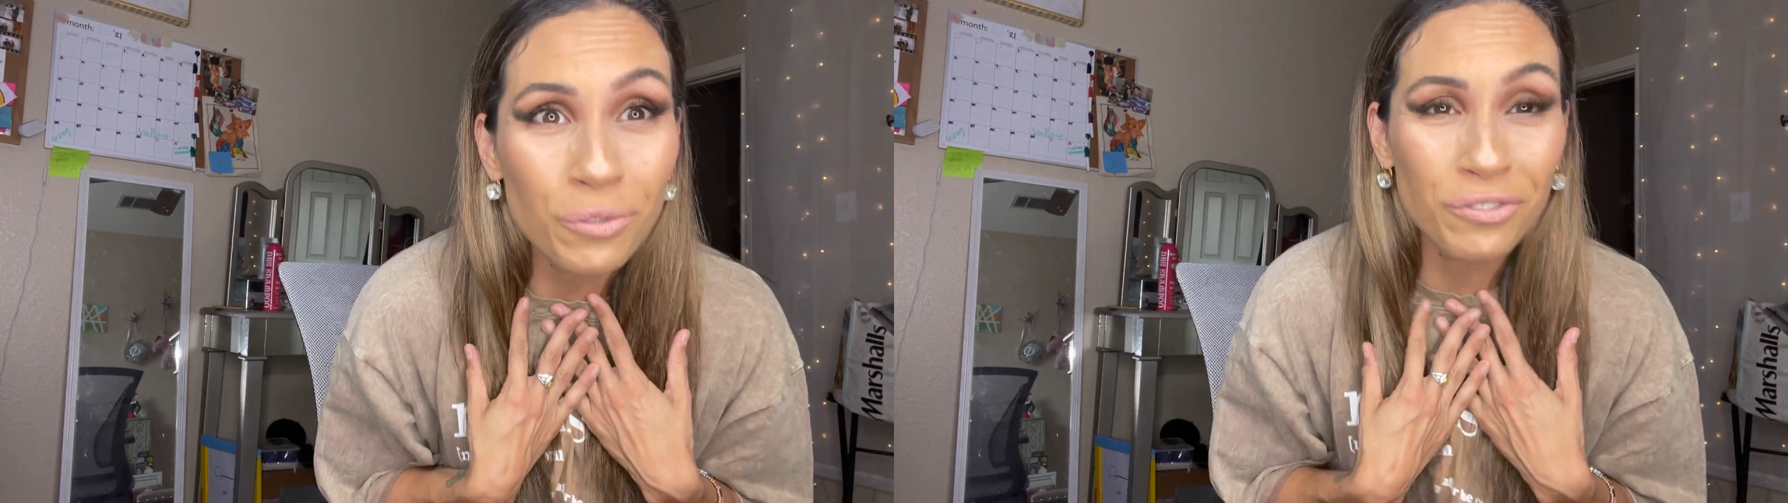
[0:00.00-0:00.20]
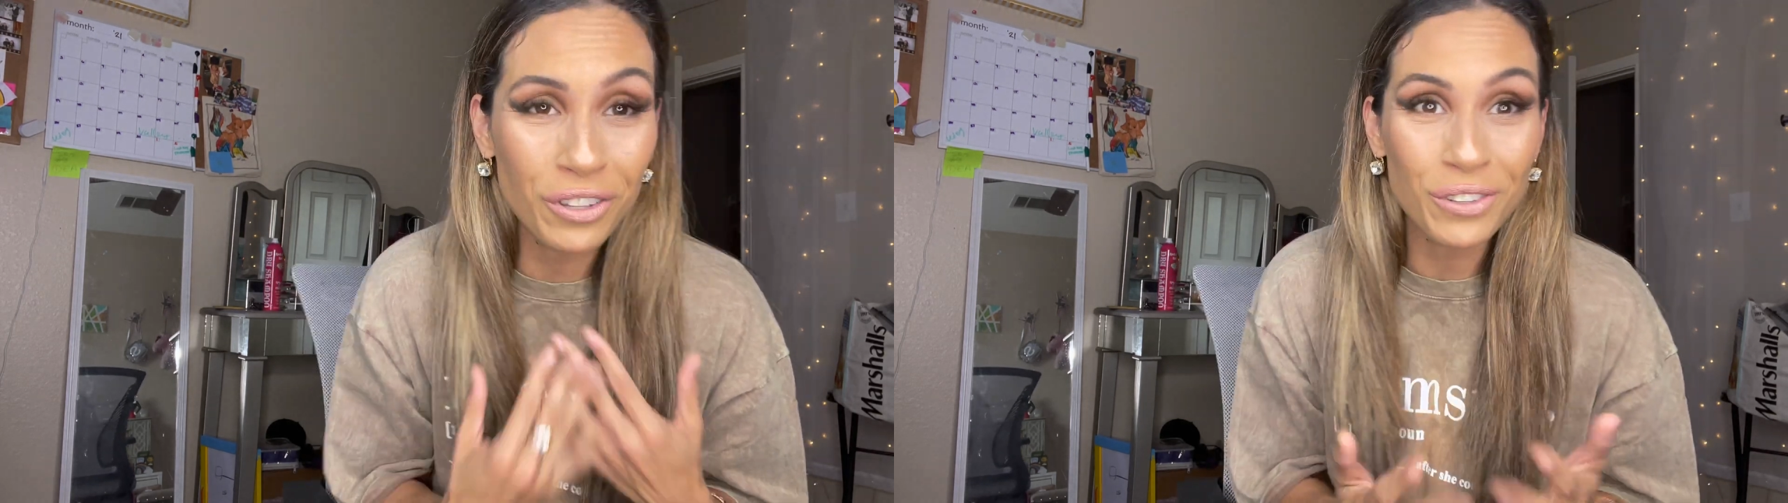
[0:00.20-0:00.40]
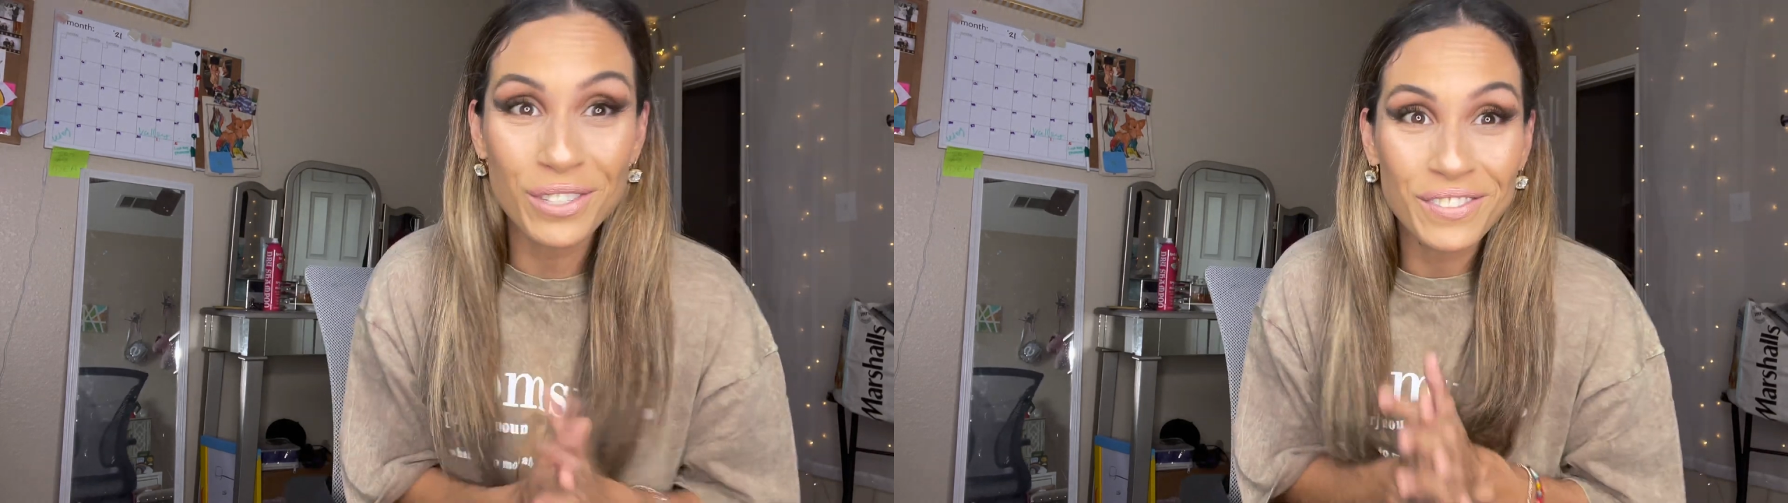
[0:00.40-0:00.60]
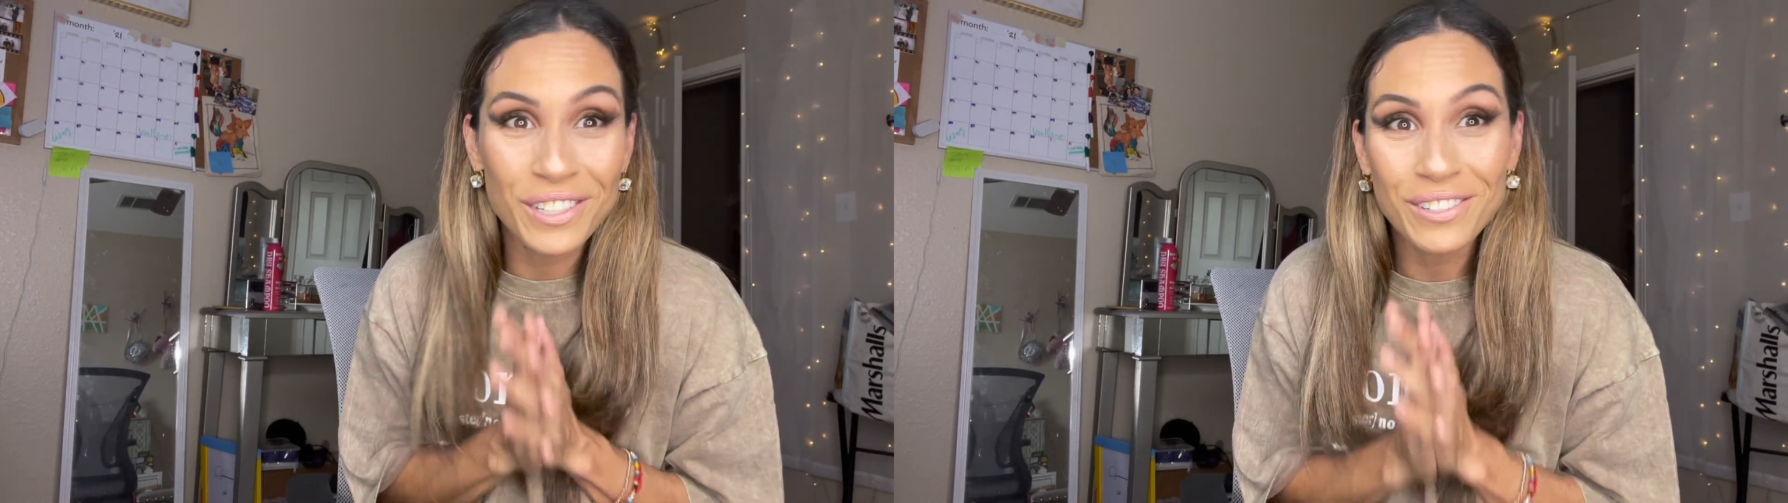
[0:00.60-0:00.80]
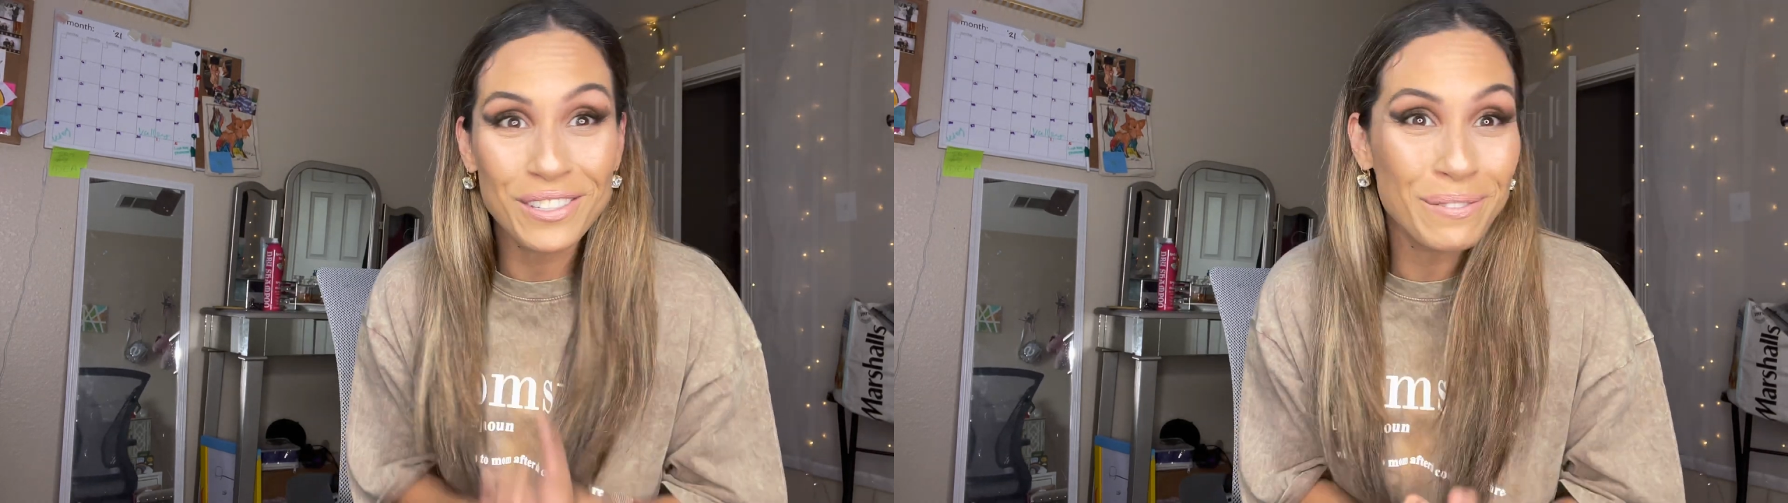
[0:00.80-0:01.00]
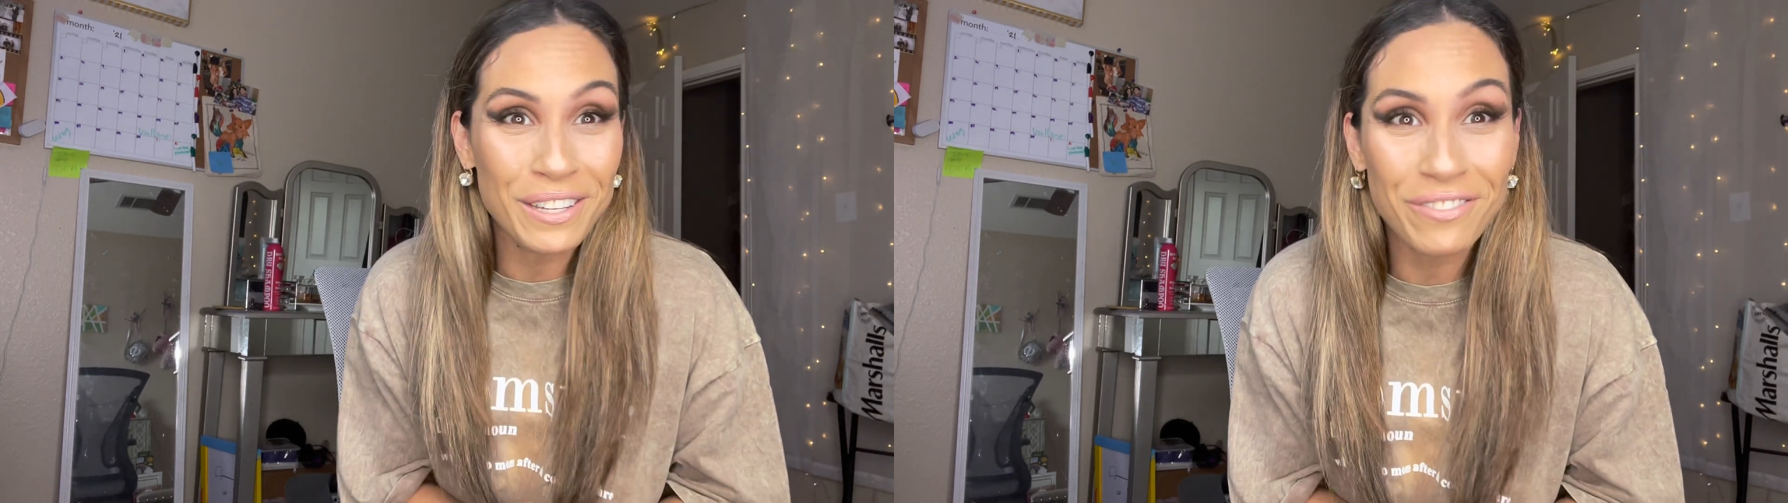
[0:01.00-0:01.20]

For those of you who speak